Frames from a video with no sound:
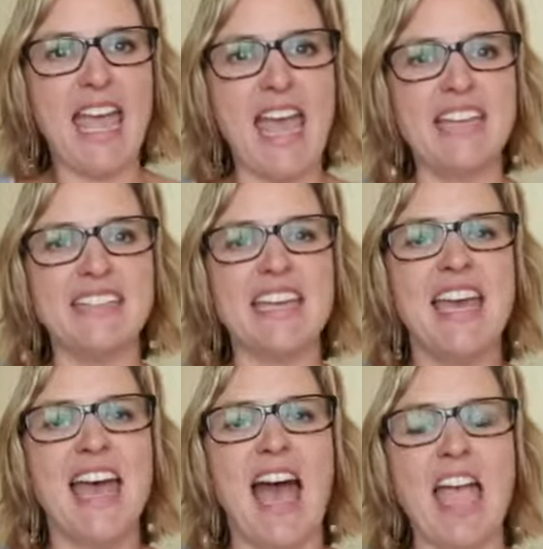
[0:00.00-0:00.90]
and
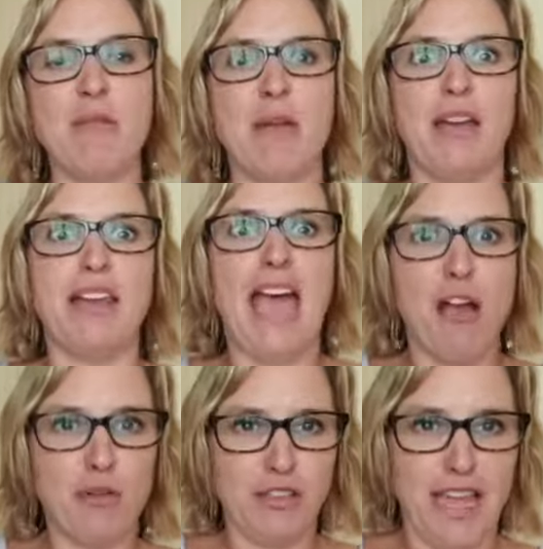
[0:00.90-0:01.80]
I'm about an
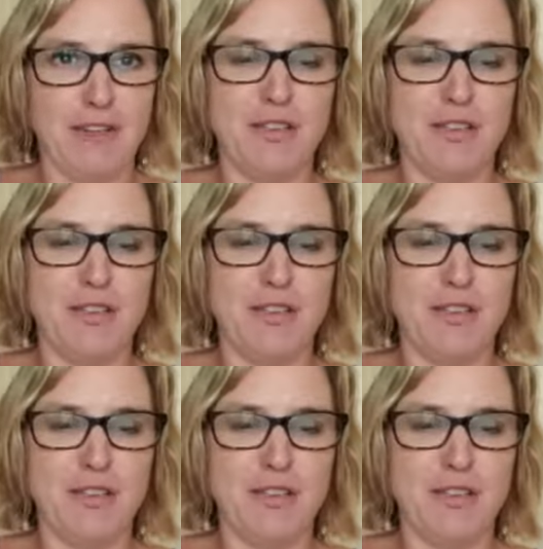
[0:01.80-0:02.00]
hour late.